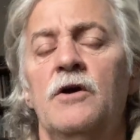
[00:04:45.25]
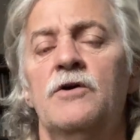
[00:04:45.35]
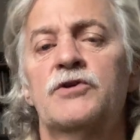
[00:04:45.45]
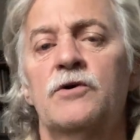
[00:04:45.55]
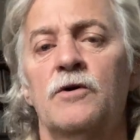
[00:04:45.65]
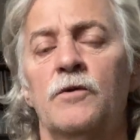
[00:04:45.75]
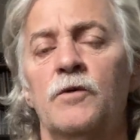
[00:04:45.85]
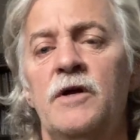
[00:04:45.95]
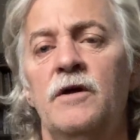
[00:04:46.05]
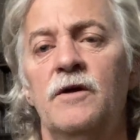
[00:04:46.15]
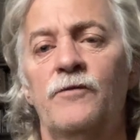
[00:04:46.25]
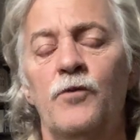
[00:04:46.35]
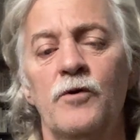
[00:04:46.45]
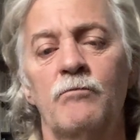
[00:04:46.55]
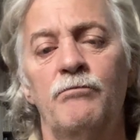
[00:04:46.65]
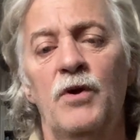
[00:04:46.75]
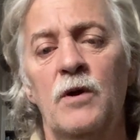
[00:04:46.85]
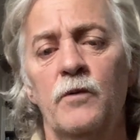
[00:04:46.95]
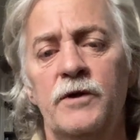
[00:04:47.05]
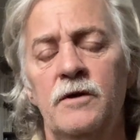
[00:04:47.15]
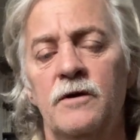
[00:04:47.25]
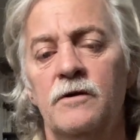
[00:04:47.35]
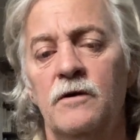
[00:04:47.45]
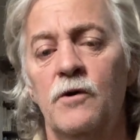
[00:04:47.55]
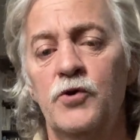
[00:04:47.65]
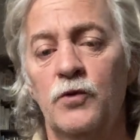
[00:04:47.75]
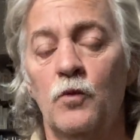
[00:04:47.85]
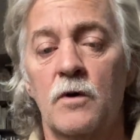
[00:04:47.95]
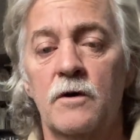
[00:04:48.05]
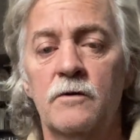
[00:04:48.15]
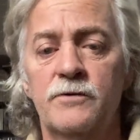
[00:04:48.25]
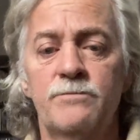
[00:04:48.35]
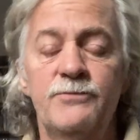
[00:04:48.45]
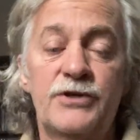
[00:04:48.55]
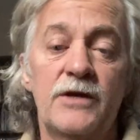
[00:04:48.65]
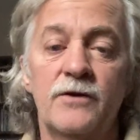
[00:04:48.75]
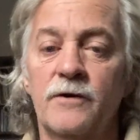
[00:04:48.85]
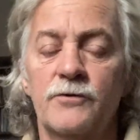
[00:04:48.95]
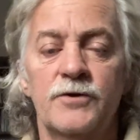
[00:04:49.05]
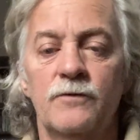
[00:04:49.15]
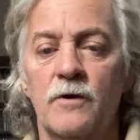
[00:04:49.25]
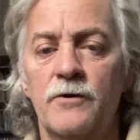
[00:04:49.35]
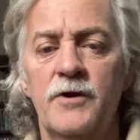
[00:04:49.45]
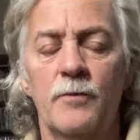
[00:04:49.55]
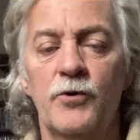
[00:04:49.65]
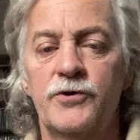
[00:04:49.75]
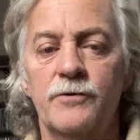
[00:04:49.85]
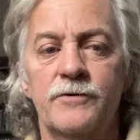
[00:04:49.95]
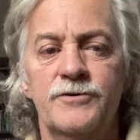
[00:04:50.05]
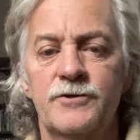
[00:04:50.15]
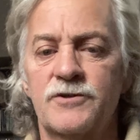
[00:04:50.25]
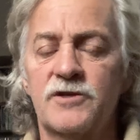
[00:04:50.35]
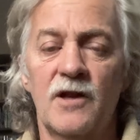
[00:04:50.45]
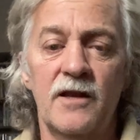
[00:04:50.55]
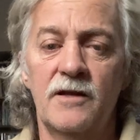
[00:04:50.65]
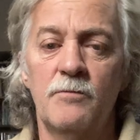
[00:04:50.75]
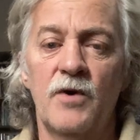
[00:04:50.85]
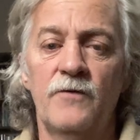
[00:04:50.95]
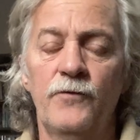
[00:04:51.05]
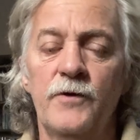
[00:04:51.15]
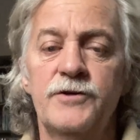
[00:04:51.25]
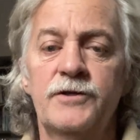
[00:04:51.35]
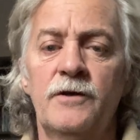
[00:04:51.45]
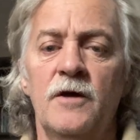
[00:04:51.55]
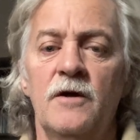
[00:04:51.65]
So if we're blowing ocean water, say the ocean water temperature is just slightly above freezing,